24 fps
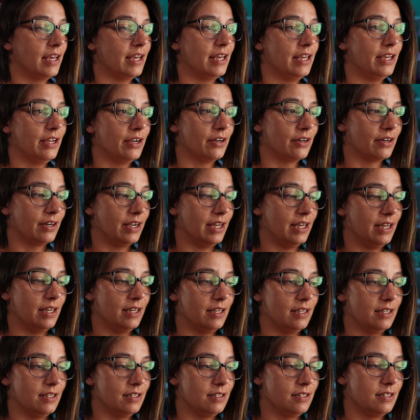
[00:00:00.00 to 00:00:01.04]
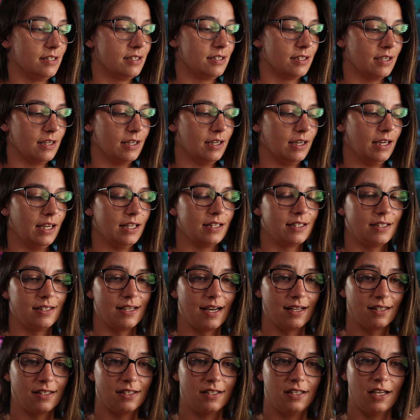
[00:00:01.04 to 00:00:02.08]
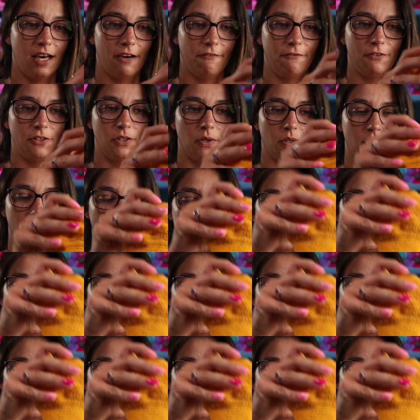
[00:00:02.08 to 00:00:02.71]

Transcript: Here is, it's not stuffed, so it's